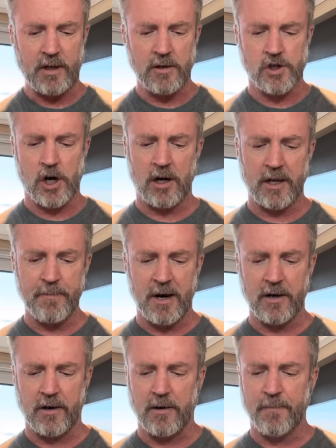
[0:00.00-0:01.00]
Charlie
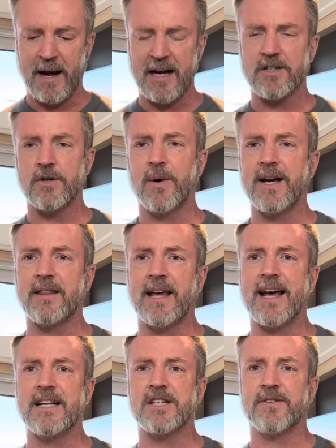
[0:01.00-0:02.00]
Munger passed away at the
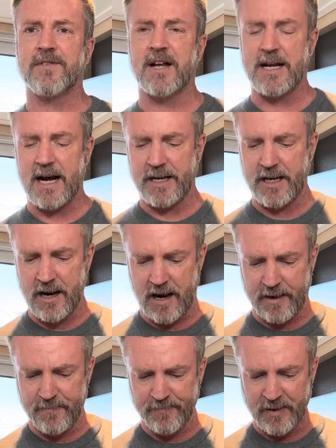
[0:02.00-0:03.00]
age of
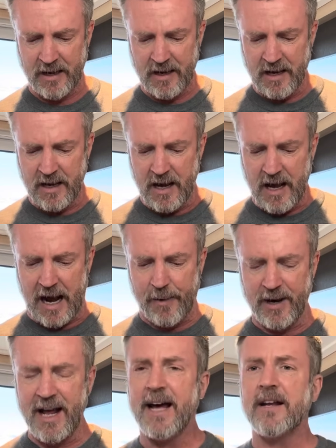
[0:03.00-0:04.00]
99. I
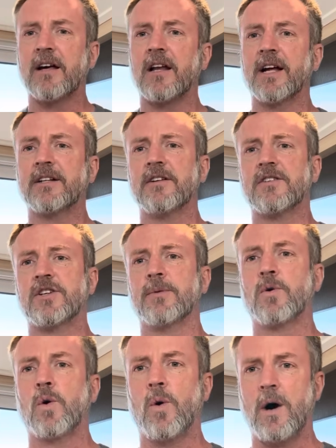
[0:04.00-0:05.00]
went ahead and collected some
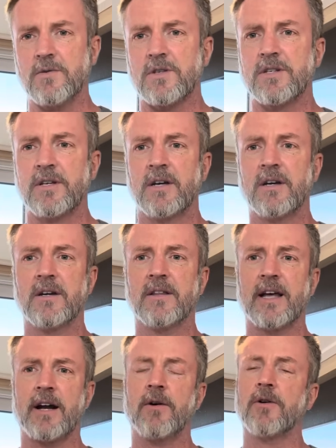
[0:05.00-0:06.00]
quotes
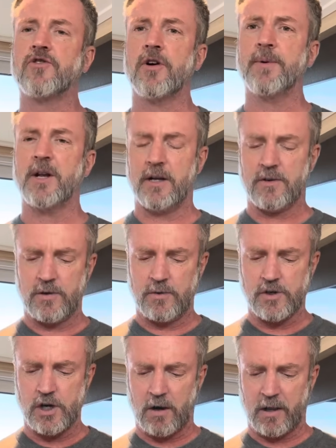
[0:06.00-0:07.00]
that are attributed to
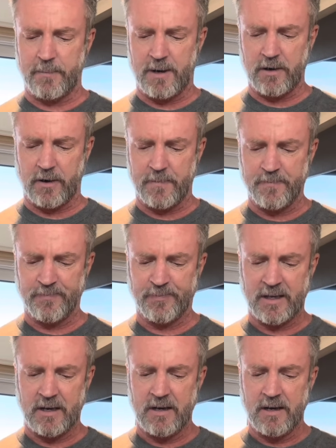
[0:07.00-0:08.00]
Charlie Munger.
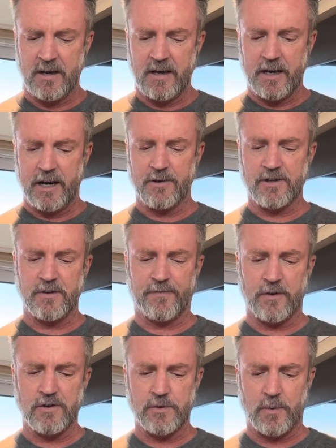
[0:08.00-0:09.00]
Here's the
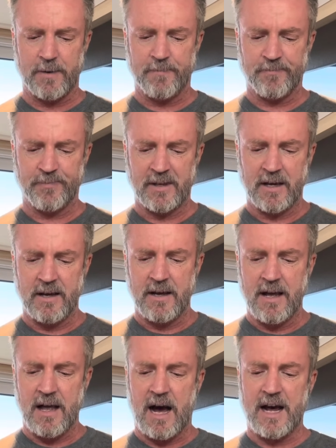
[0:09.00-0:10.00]
first one.
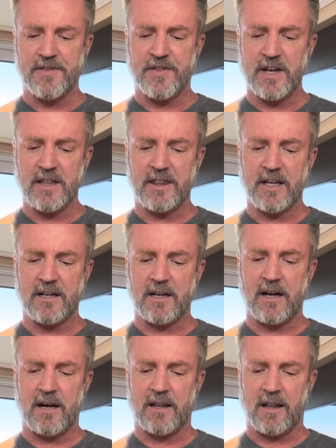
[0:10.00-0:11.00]
I think that
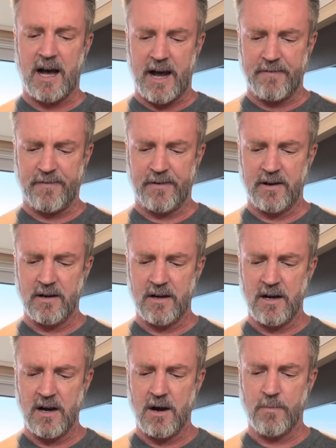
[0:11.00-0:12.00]
a life
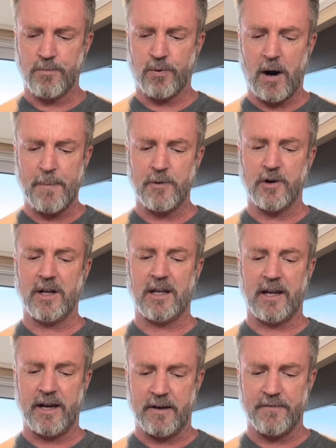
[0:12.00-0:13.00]
properly
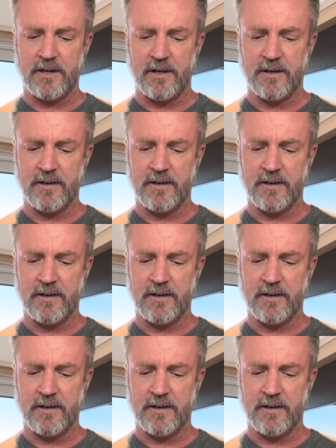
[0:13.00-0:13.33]
lived